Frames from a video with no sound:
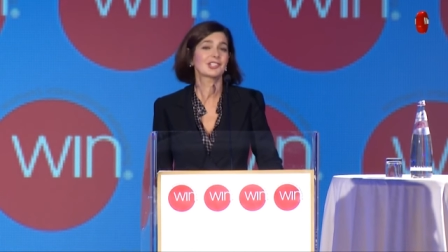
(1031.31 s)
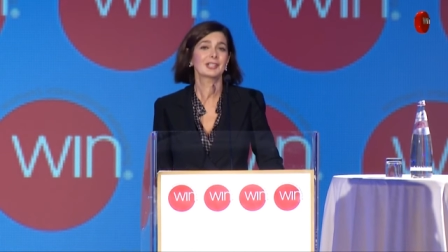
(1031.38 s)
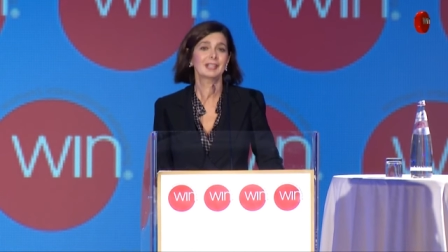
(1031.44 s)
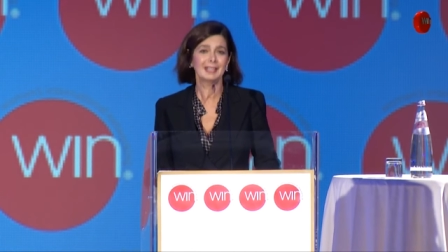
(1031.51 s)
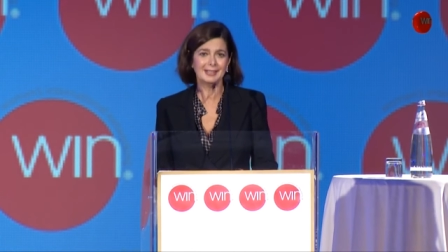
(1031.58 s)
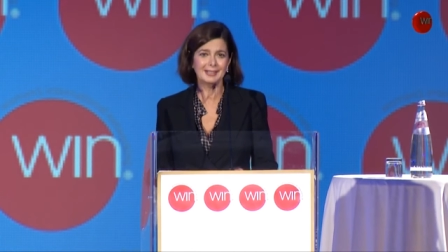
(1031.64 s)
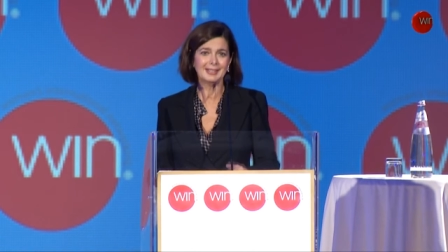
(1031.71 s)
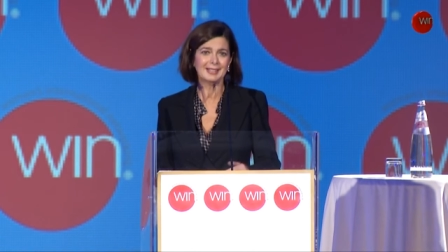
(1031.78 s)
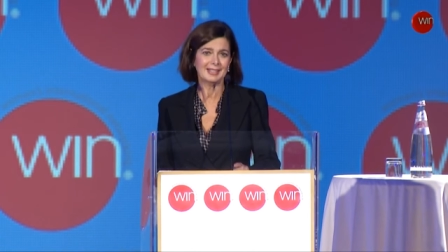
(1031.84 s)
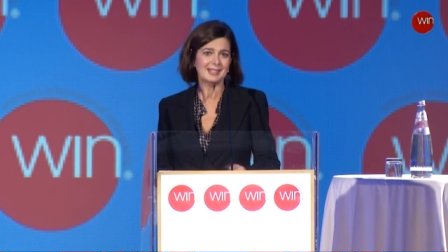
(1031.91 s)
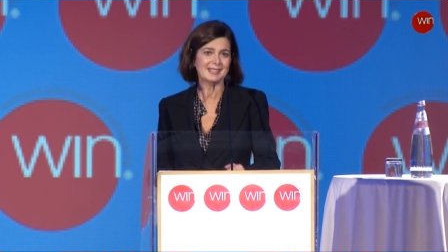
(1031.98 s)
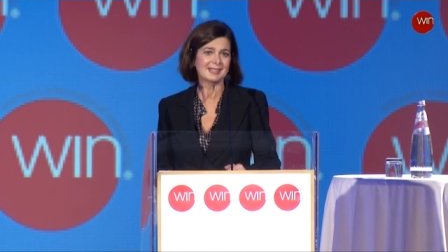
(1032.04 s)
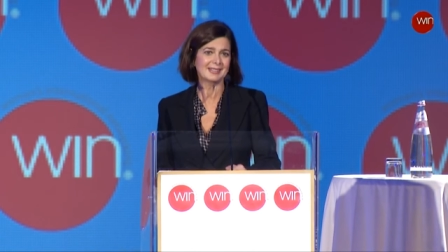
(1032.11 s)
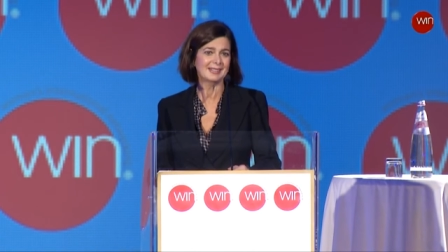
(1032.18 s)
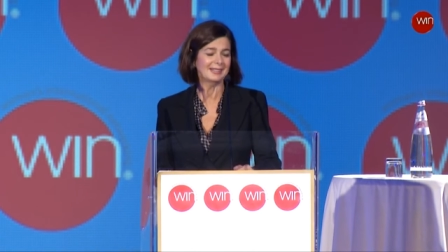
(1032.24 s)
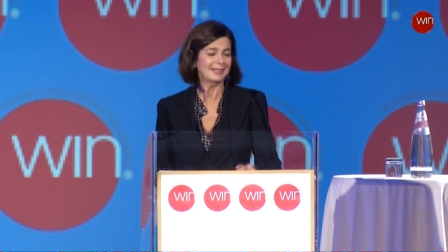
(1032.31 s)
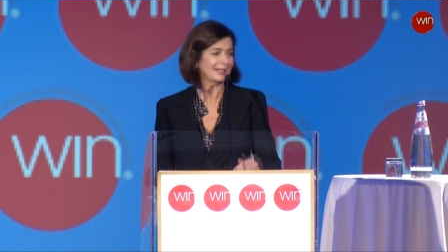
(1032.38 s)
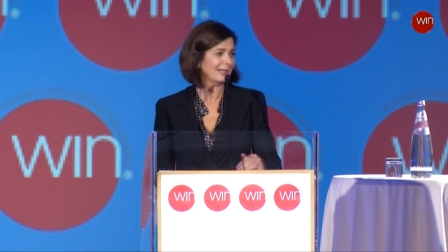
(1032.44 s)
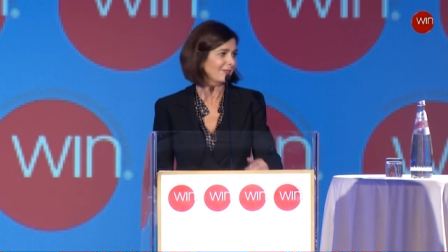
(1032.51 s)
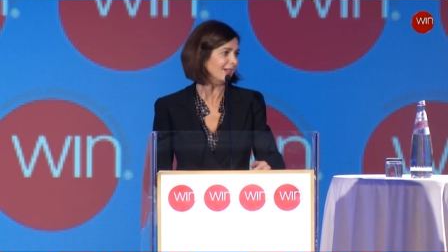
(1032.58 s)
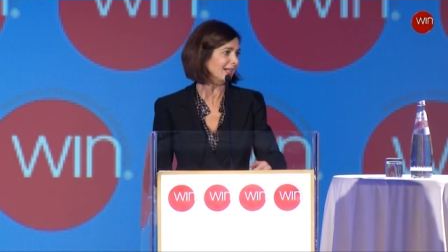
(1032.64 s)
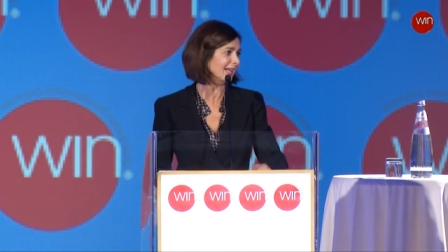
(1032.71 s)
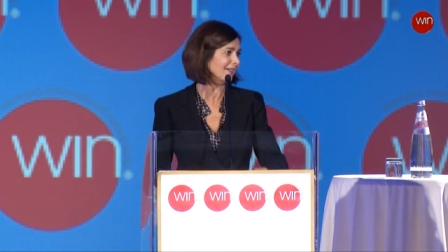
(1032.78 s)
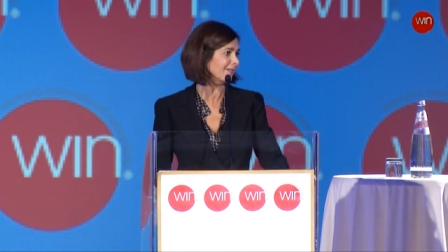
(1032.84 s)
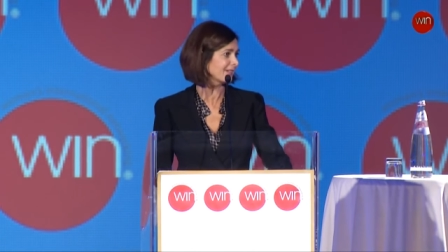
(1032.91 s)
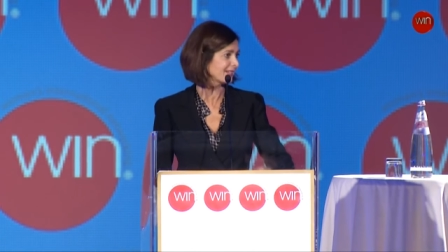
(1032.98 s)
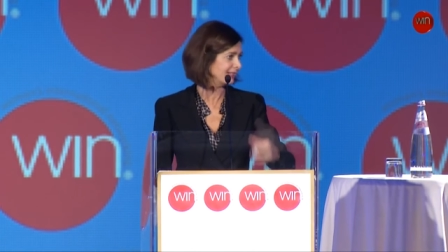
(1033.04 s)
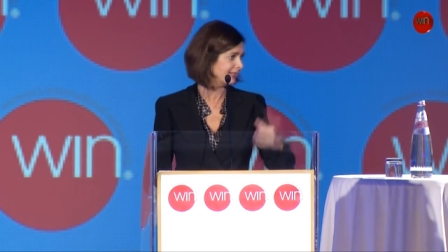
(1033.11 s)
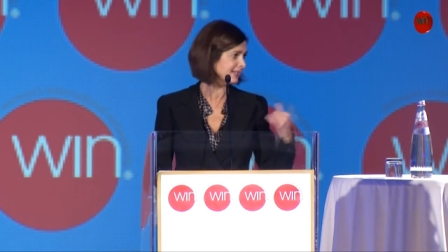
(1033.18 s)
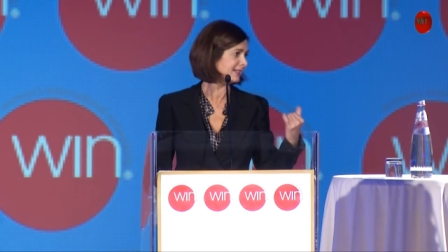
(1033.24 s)
in any case didn't have enough
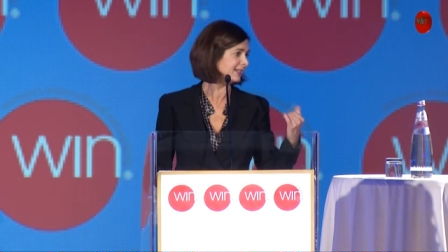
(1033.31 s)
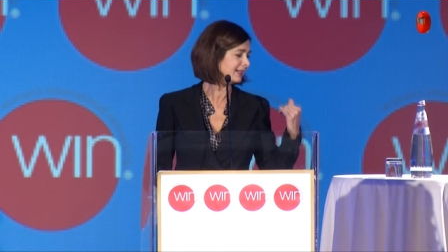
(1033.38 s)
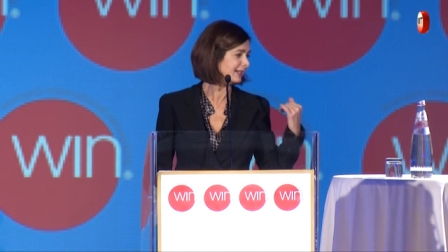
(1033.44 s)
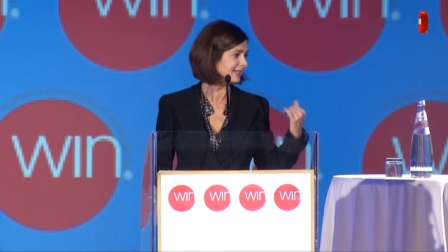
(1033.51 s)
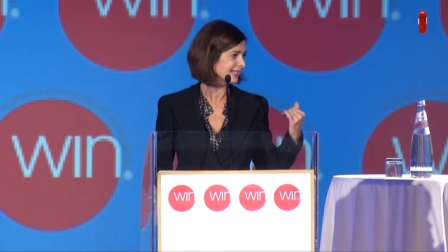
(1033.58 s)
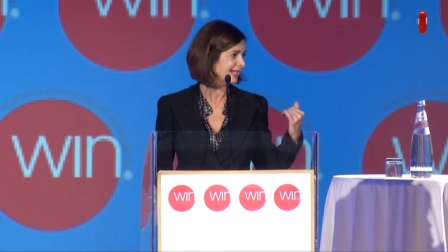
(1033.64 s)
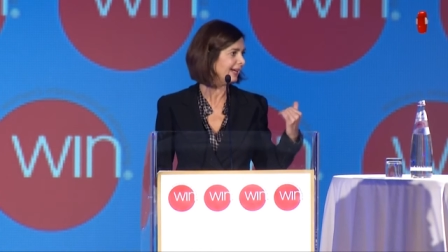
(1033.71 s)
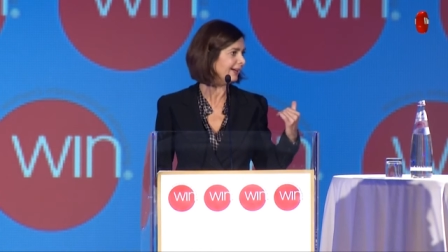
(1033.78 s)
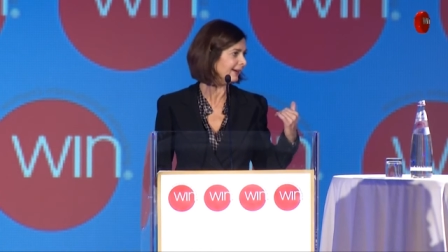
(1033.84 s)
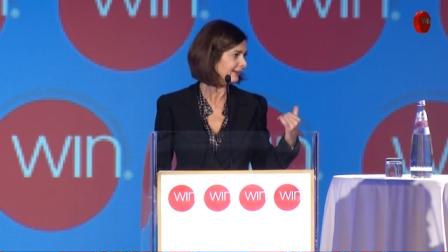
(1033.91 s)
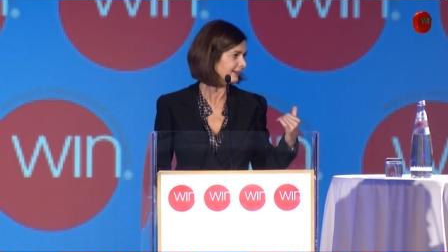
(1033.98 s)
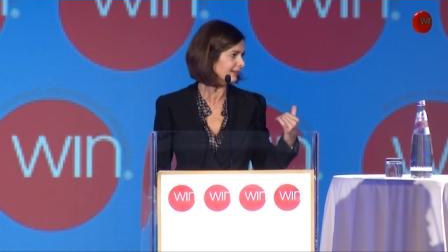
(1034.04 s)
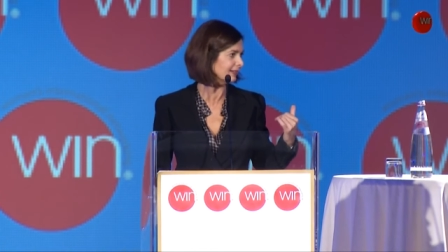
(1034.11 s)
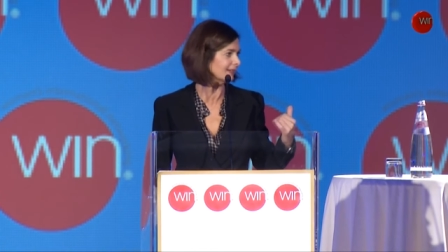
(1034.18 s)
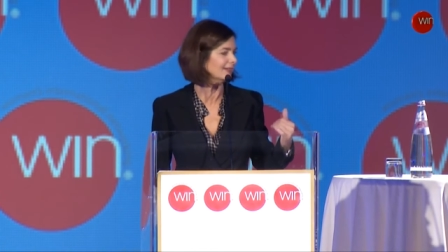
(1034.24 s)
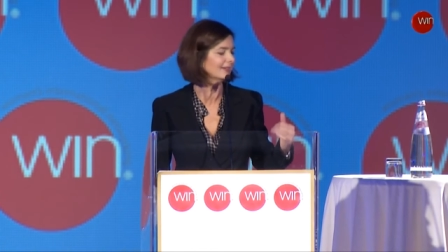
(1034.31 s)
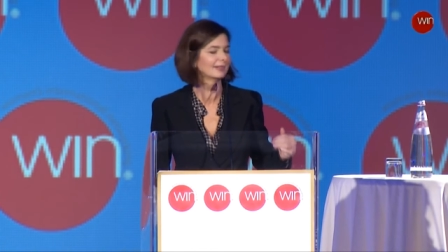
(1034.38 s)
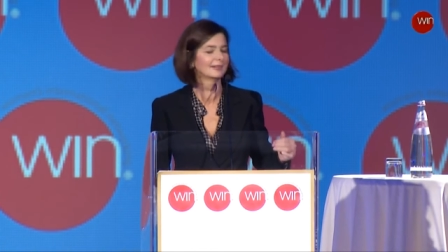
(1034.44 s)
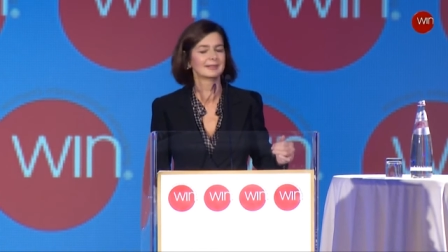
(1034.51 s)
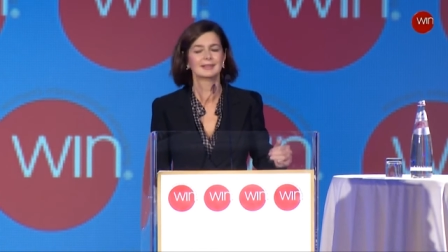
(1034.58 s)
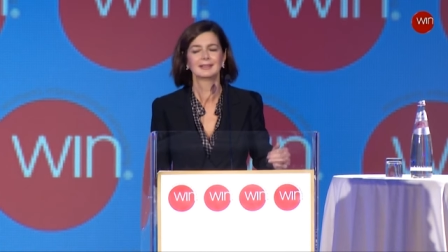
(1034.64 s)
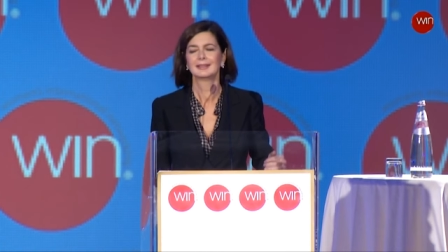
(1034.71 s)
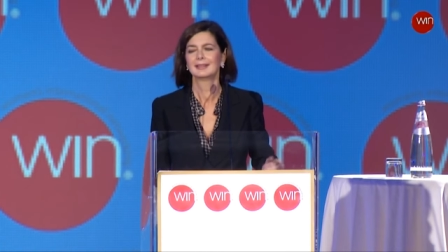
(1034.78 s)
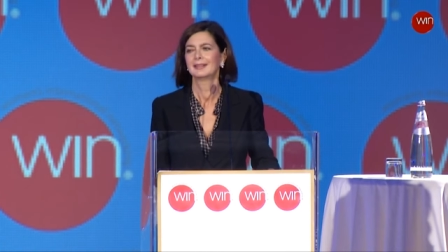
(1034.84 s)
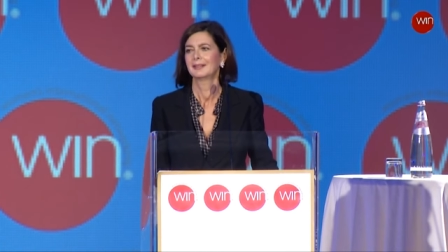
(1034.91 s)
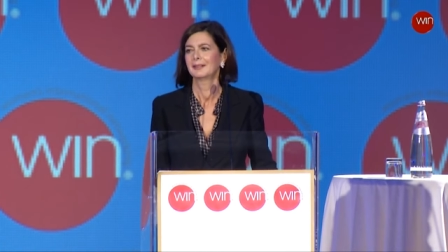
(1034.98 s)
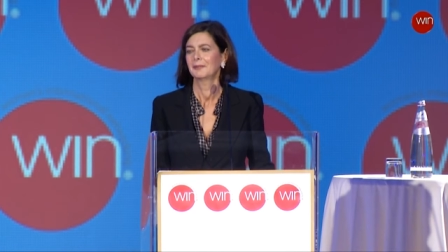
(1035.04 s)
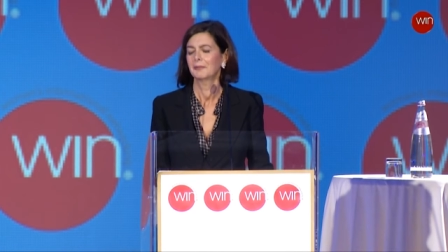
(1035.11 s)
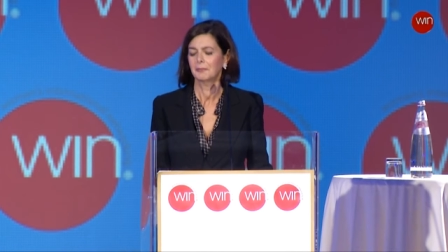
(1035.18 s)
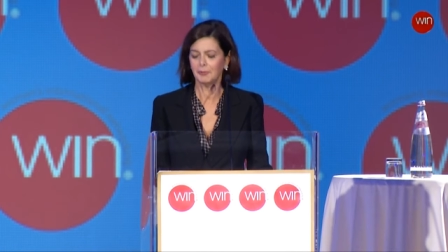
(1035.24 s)
seats in the Senate,
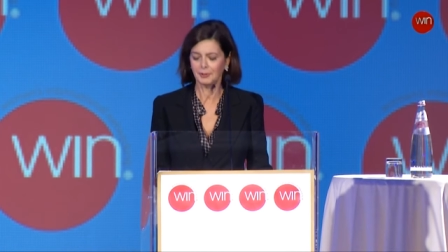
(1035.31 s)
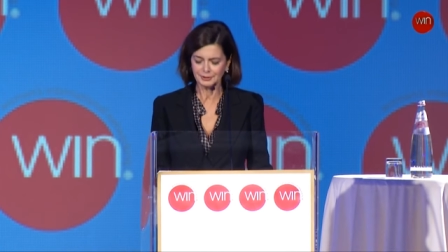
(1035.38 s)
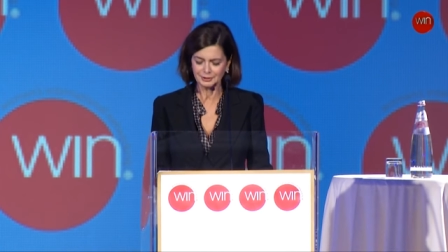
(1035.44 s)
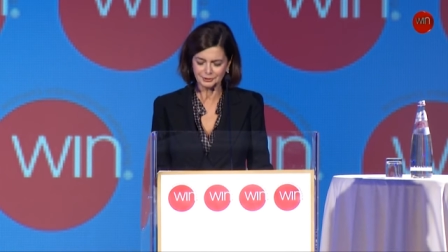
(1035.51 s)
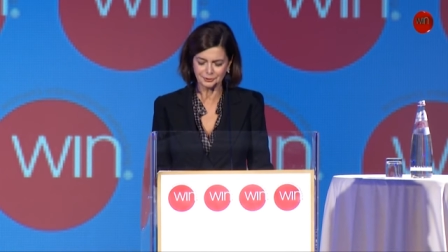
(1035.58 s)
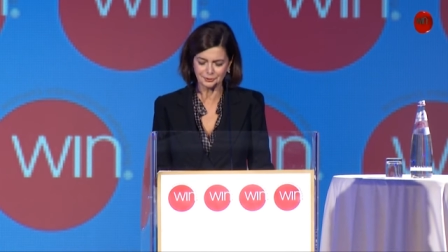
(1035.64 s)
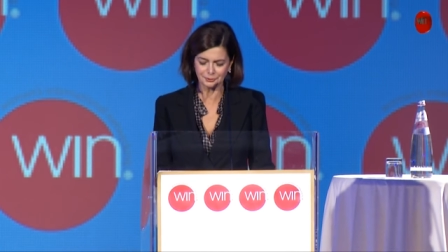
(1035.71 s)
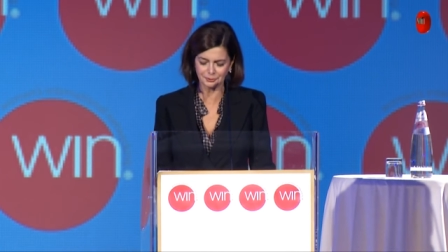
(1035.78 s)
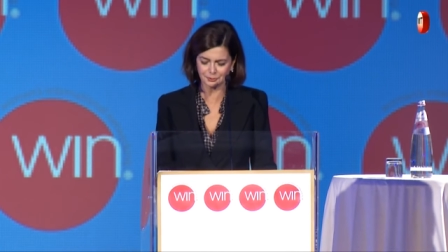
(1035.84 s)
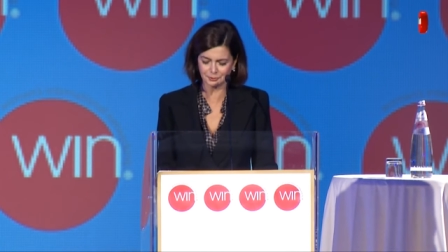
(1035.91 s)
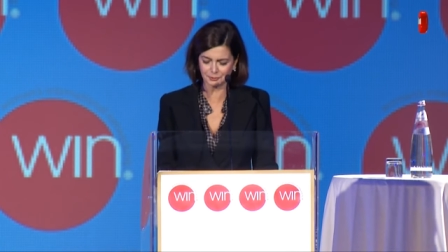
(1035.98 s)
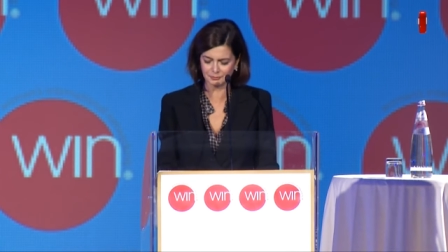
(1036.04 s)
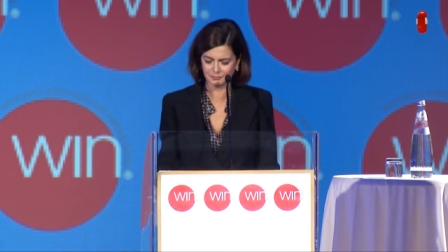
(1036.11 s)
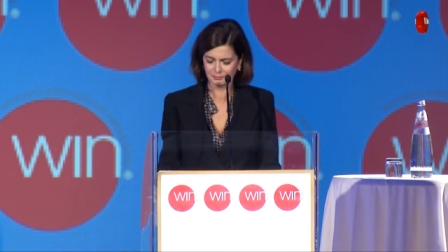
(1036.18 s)
wanted to